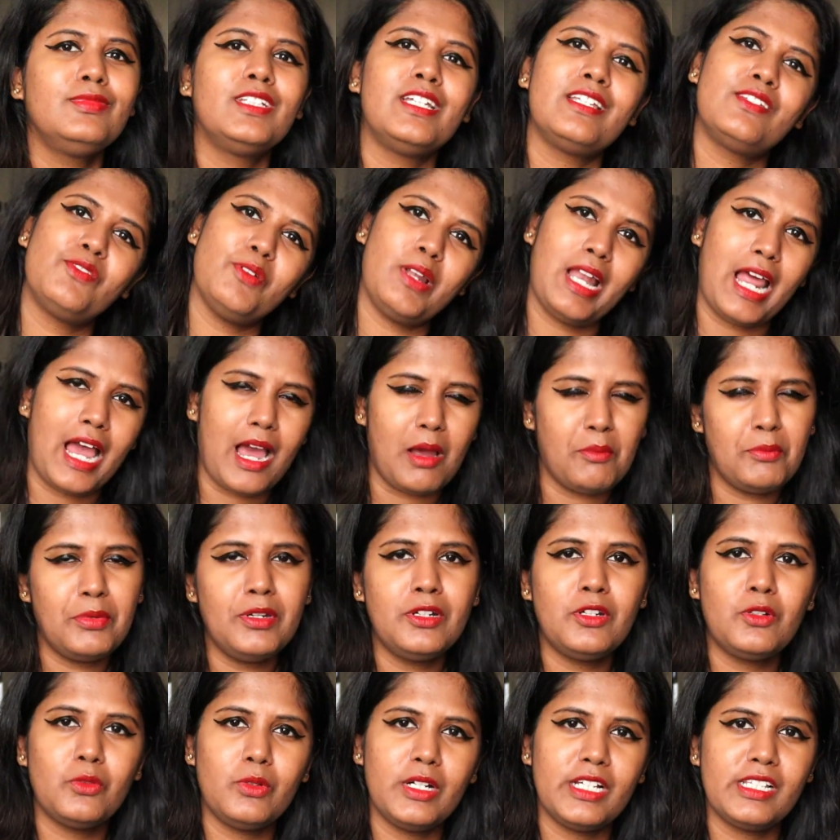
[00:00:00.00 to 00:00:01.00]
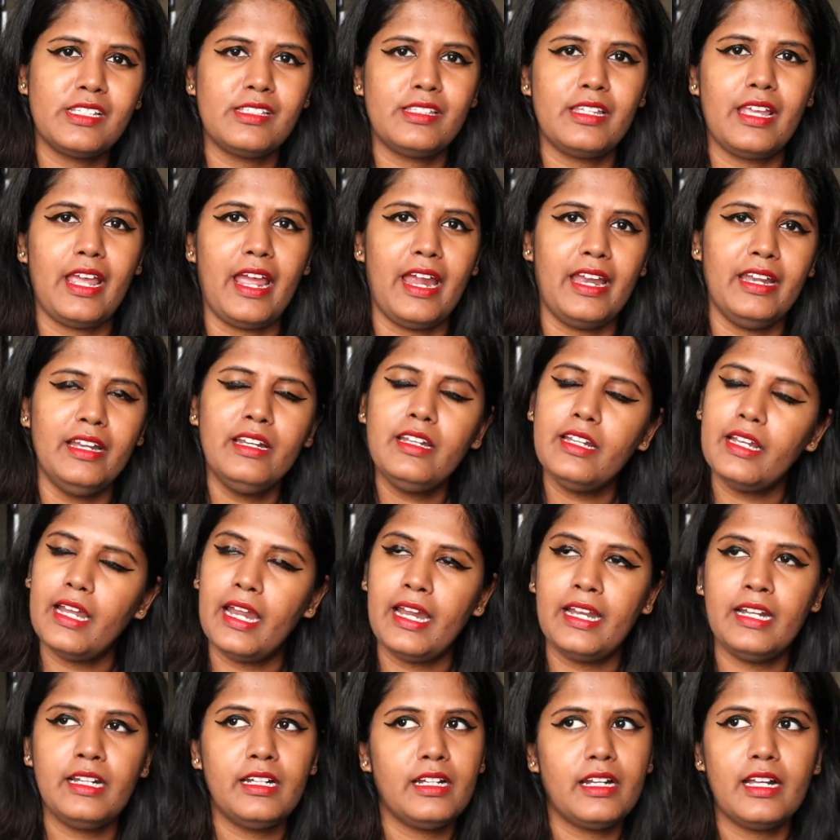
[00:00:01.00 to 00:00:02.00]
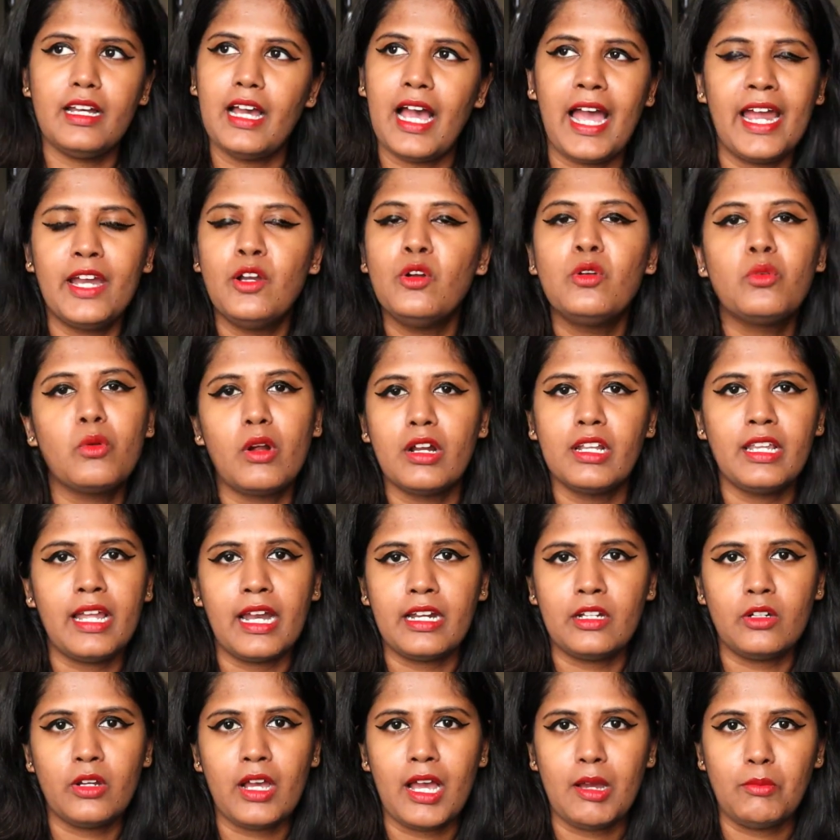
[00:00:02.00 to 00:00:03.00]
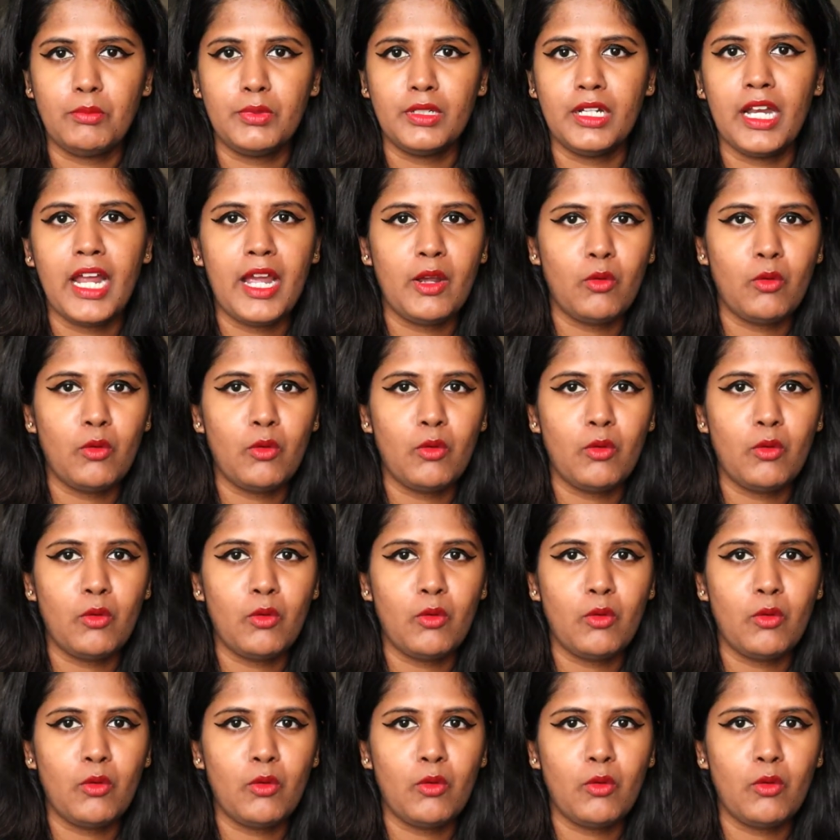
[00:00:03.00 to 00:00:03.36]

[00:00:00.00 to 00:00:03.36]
this will happen towards the end, and I don't want that to happen.